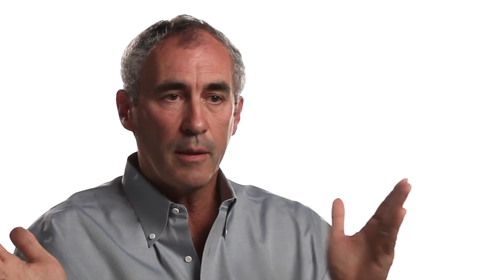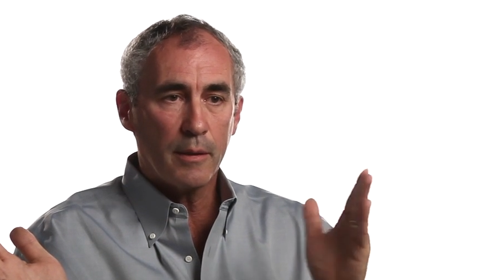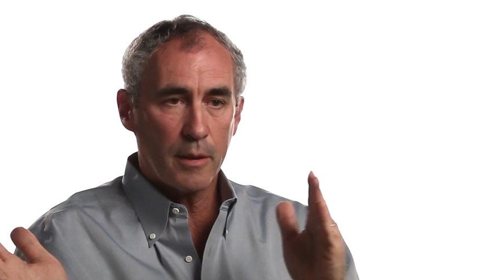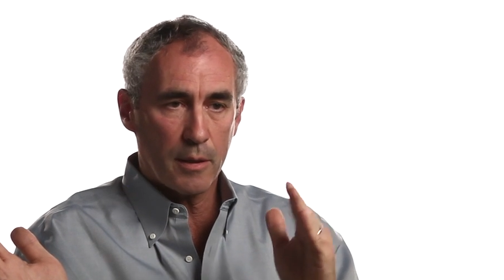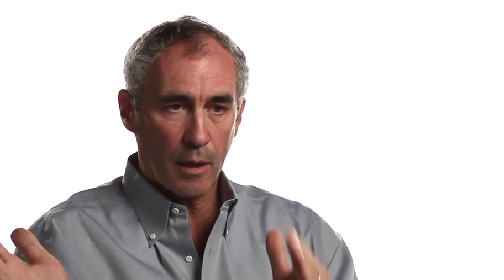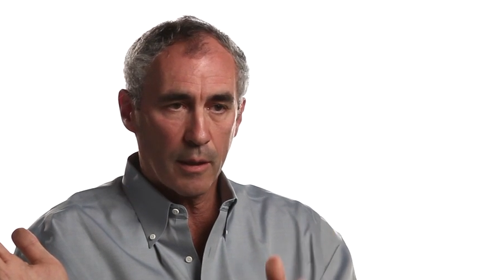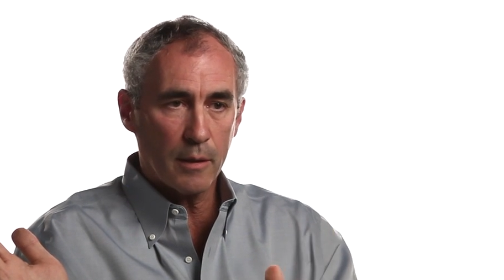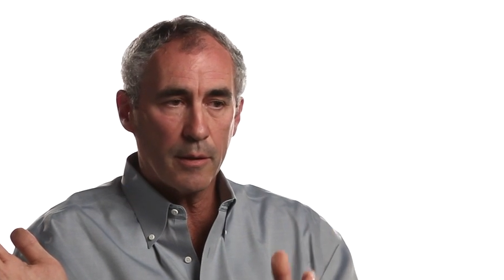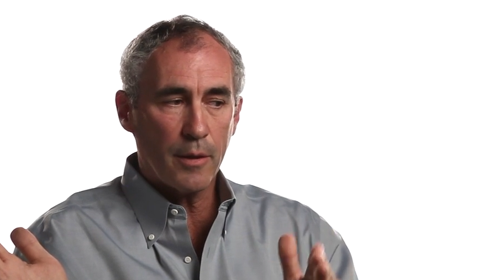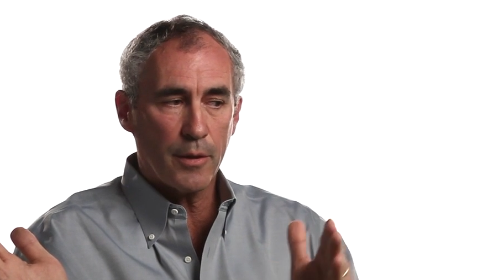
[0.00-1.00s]
The
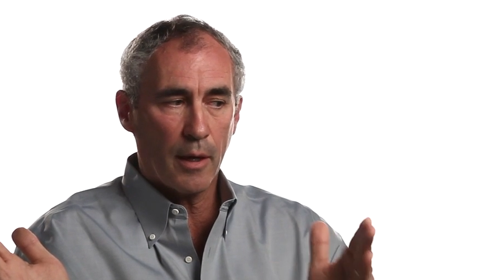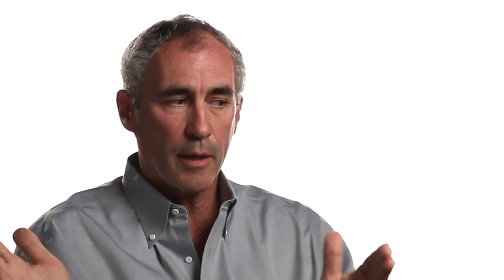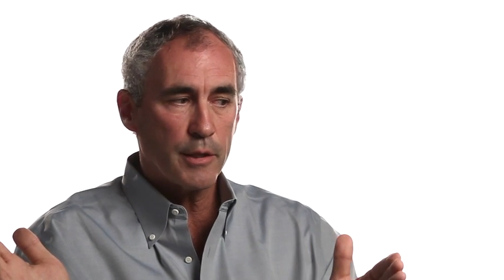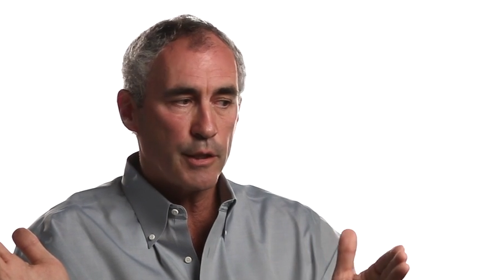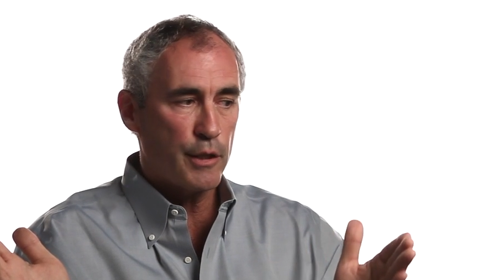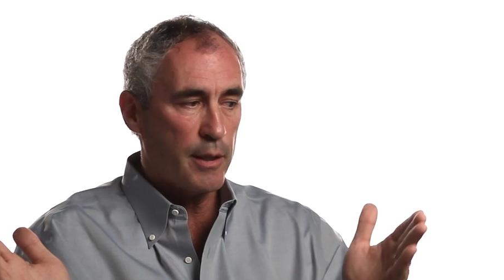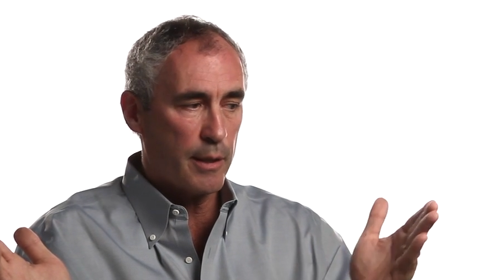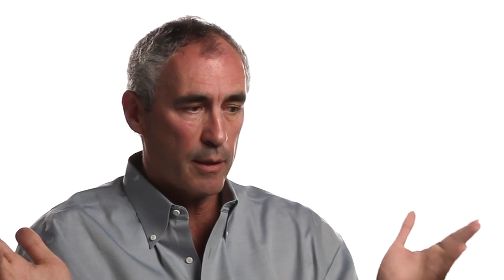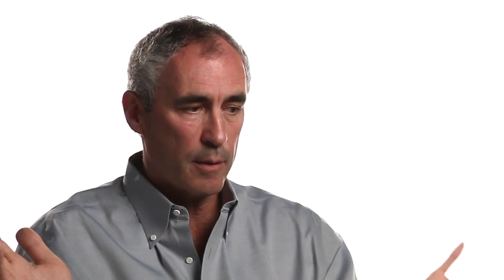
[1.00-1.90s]
darker the thoughts you can get